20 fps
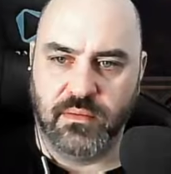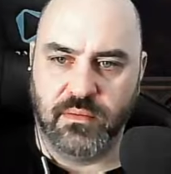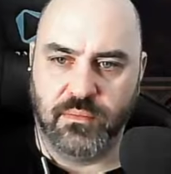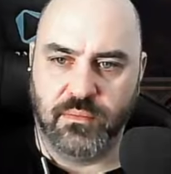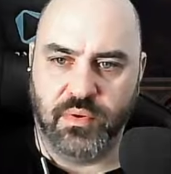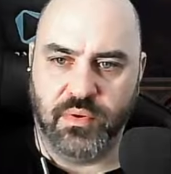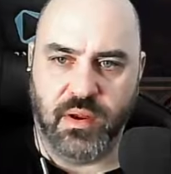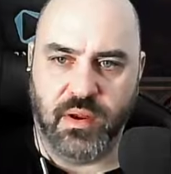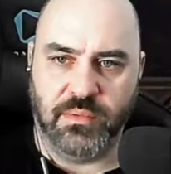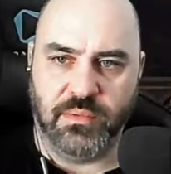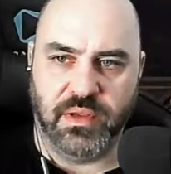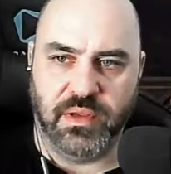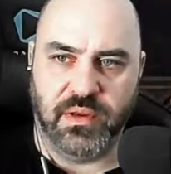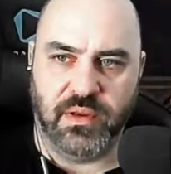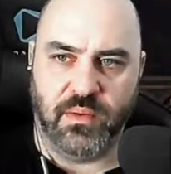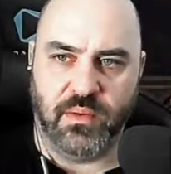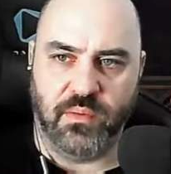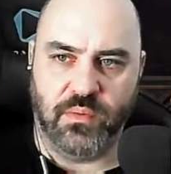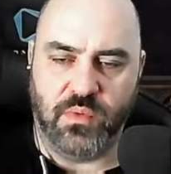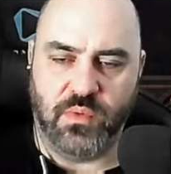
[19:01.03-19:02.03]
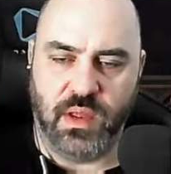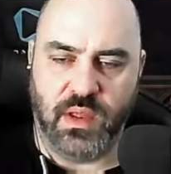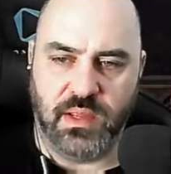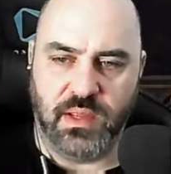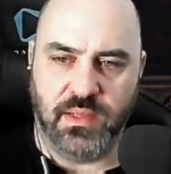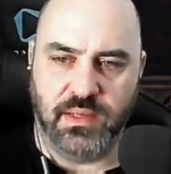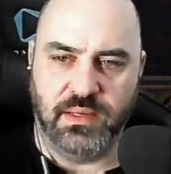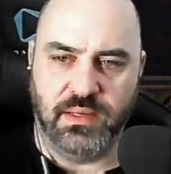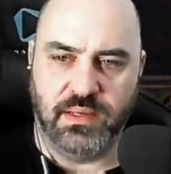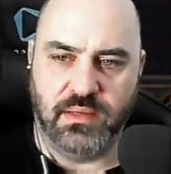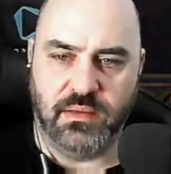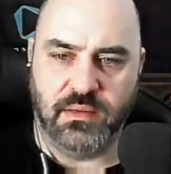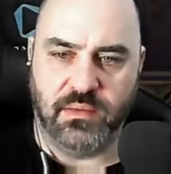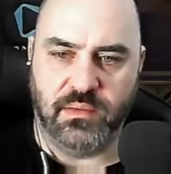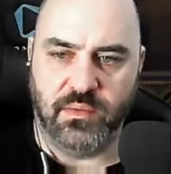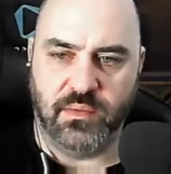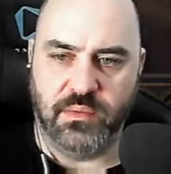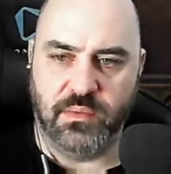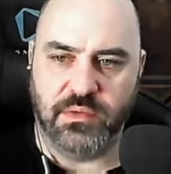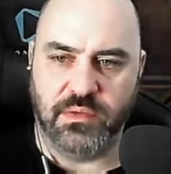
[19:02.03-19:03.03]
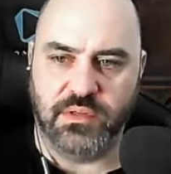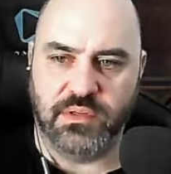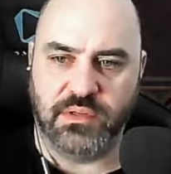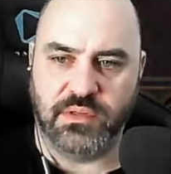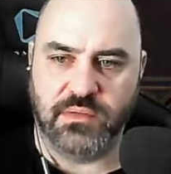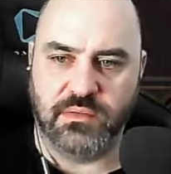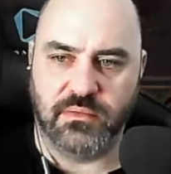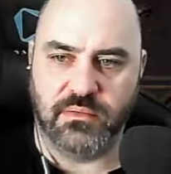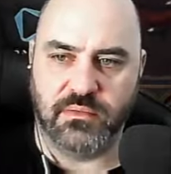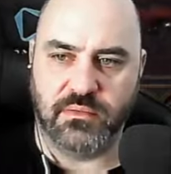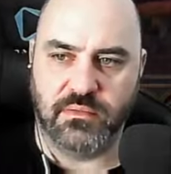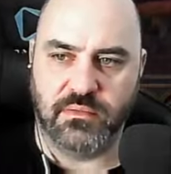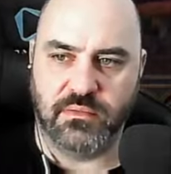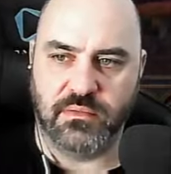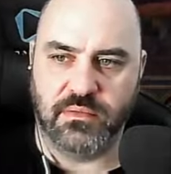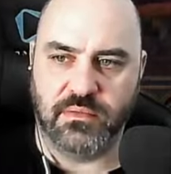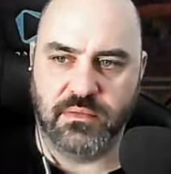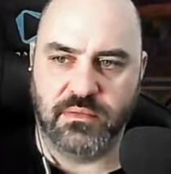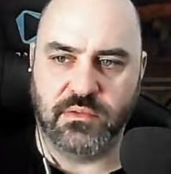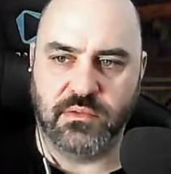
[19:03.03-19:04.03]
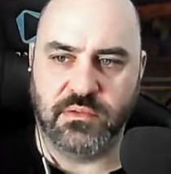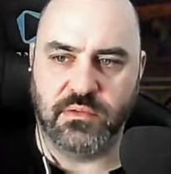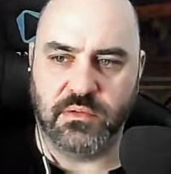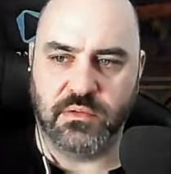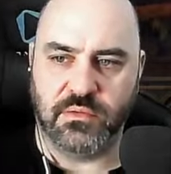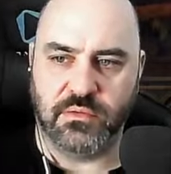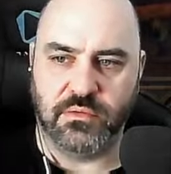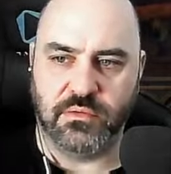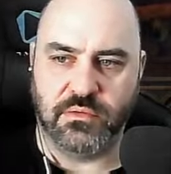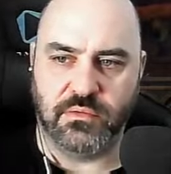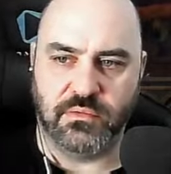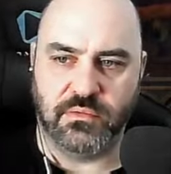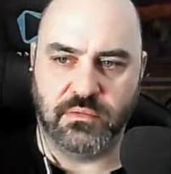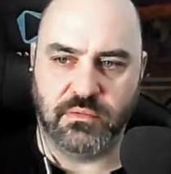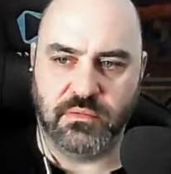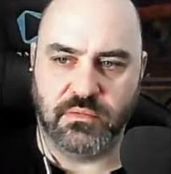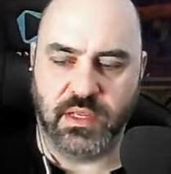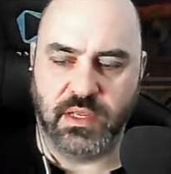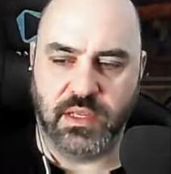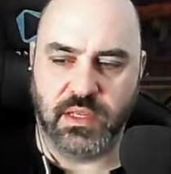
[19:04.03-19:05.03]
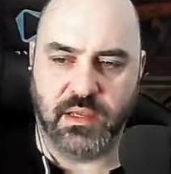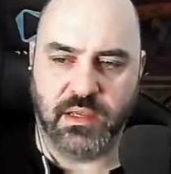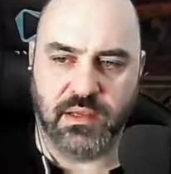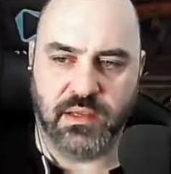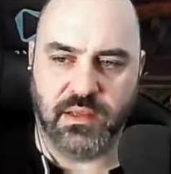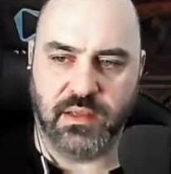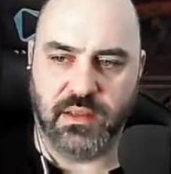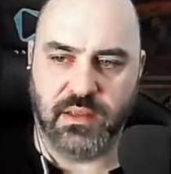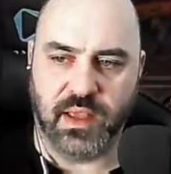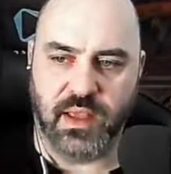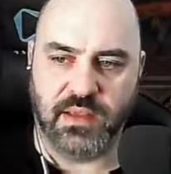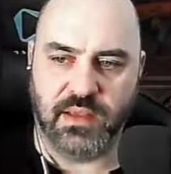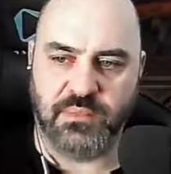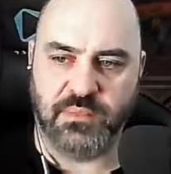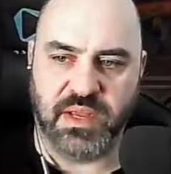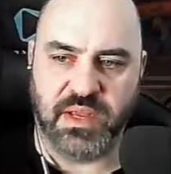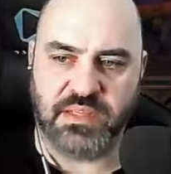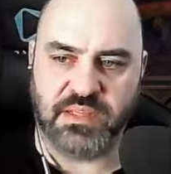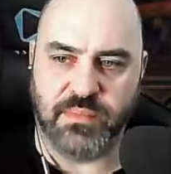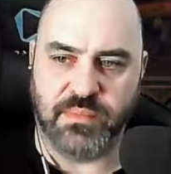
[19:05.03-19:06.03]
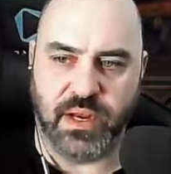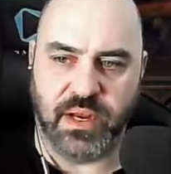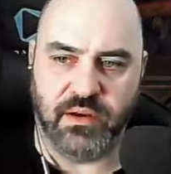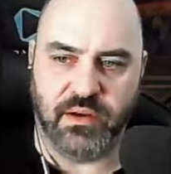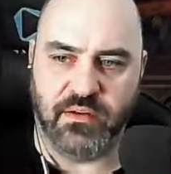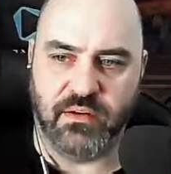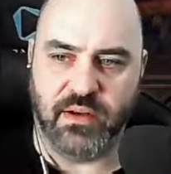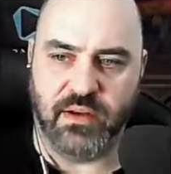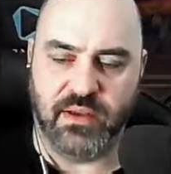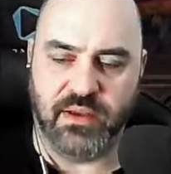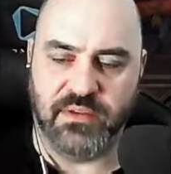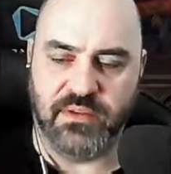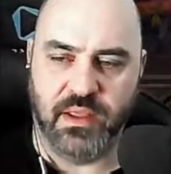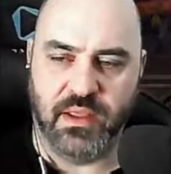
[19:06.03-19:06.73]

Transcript: Probably on a wand, we would just do like a Hexblast Miner craft.